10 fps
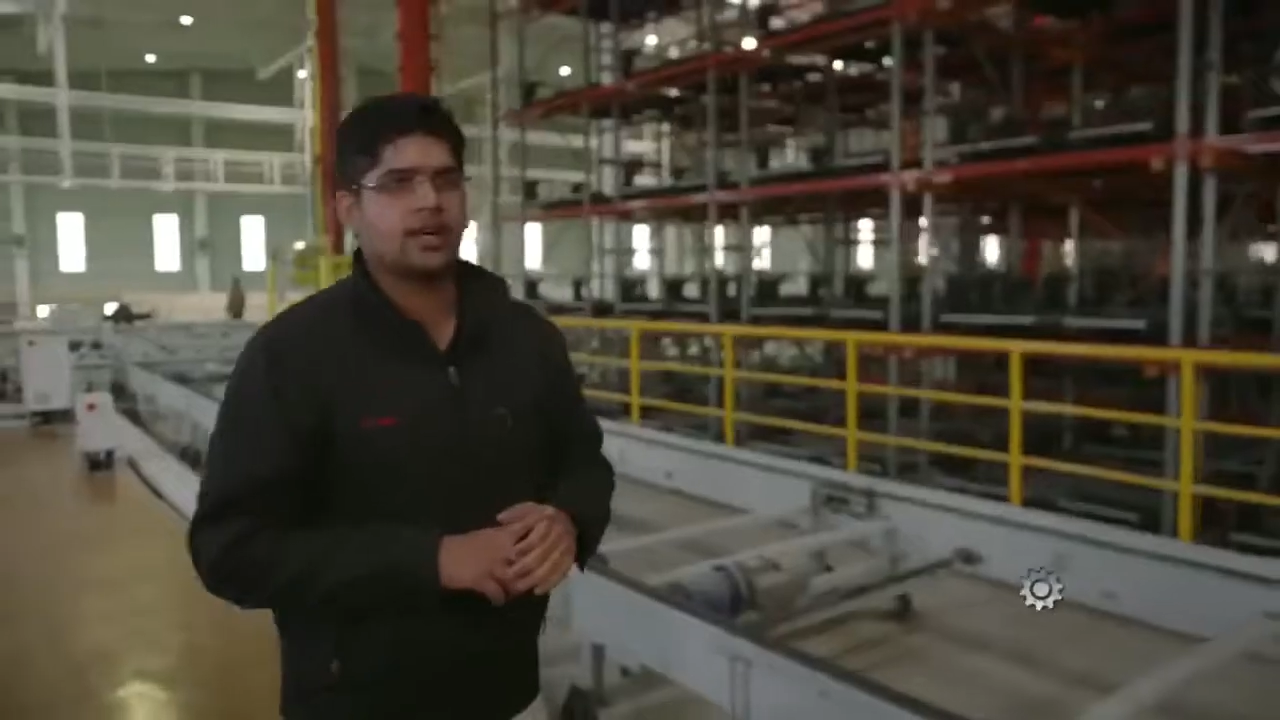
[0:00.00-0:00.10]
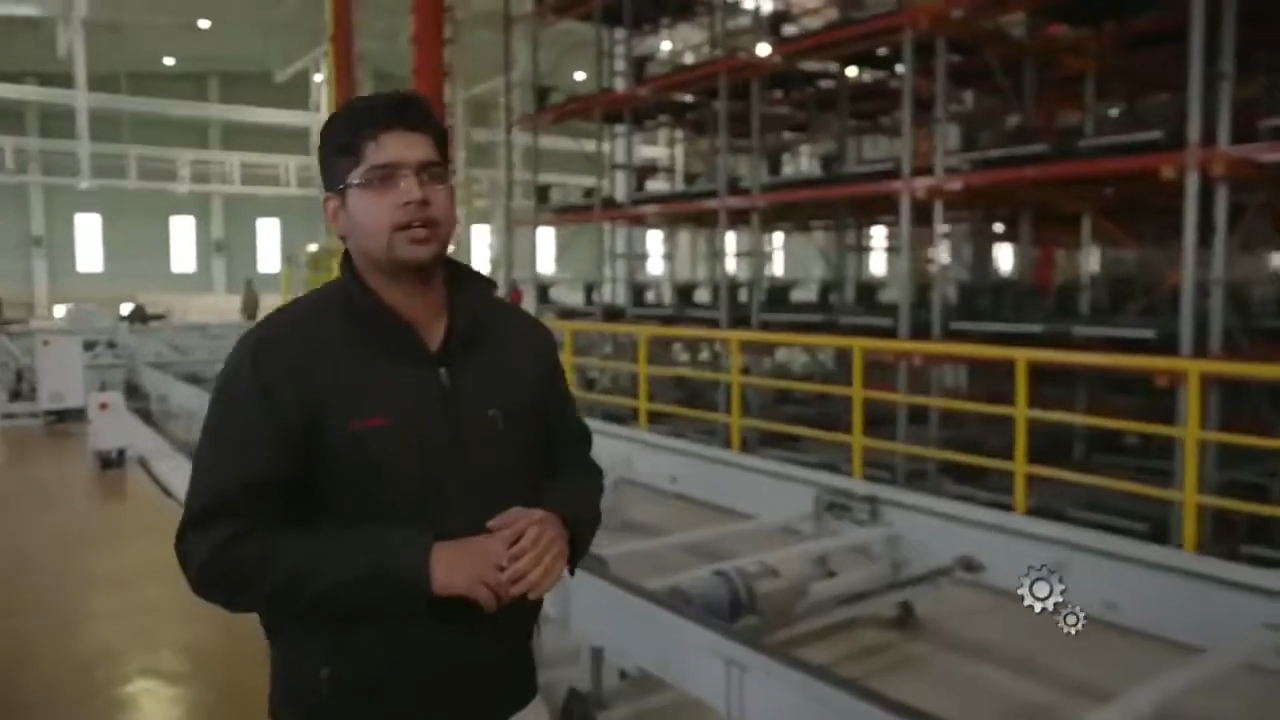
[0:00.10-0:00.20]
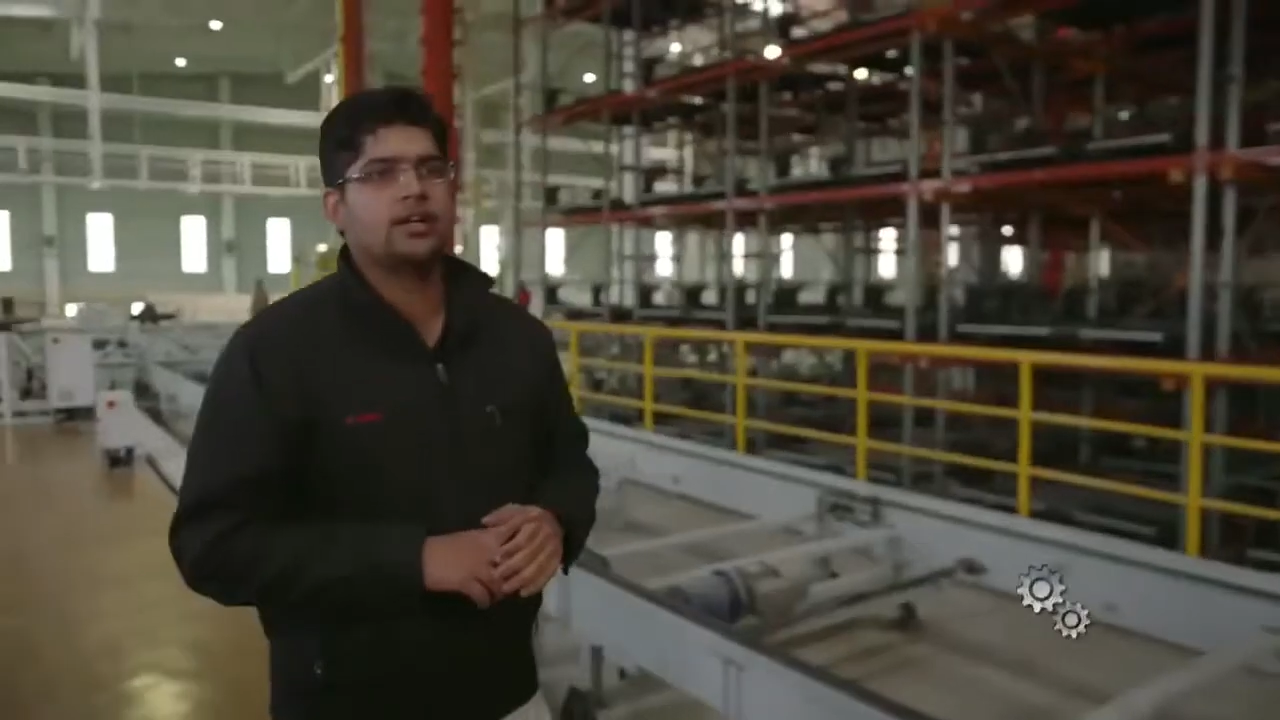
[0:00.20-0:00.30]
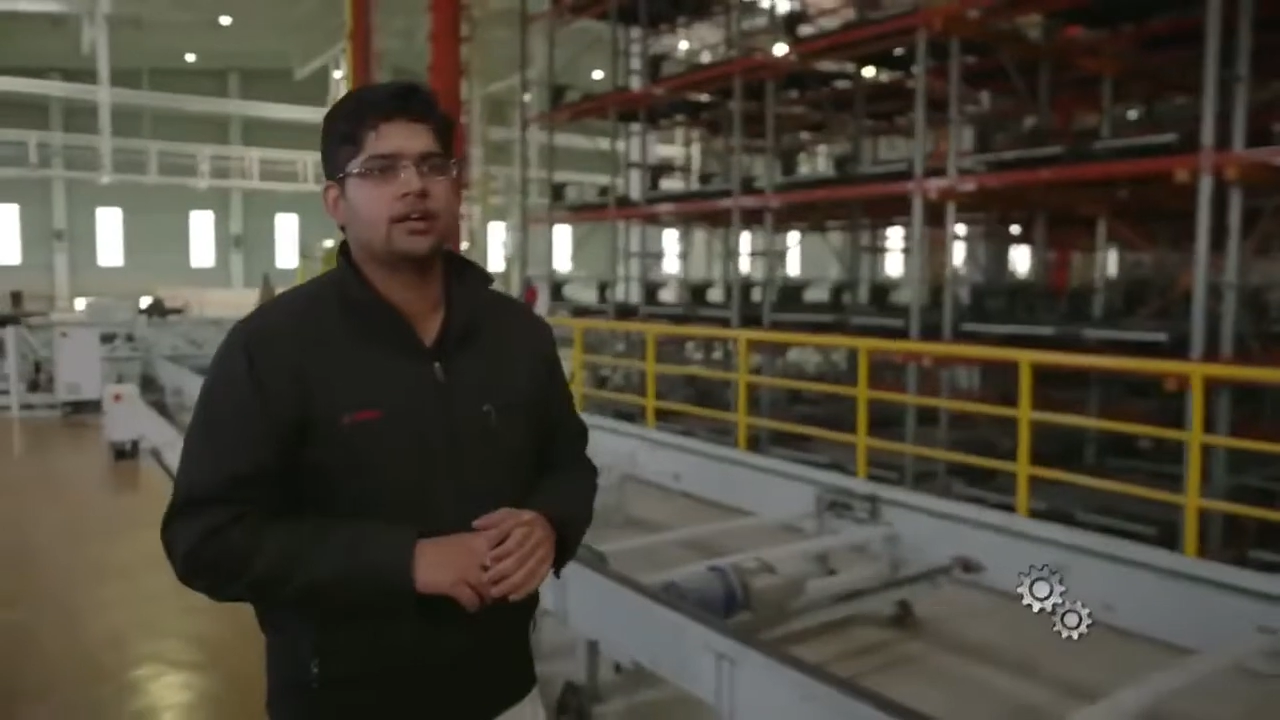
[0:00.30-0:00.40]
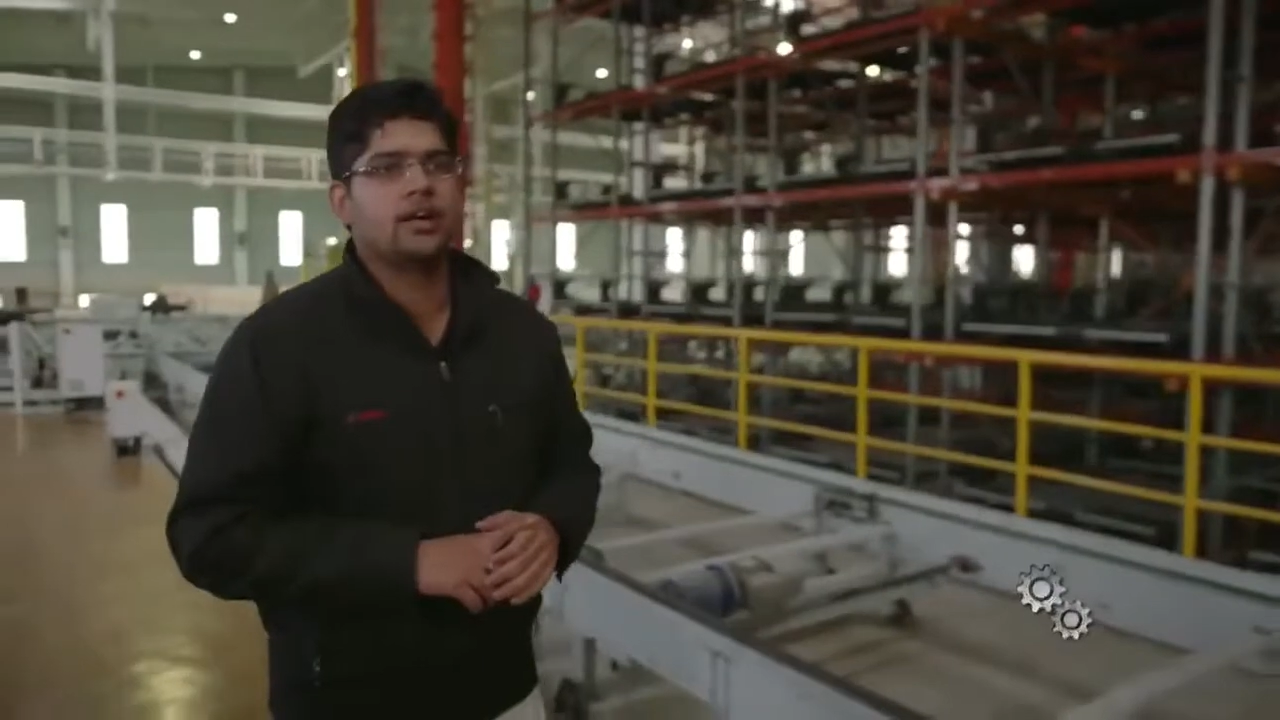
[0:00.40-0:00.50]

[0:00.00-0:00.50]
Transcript: kind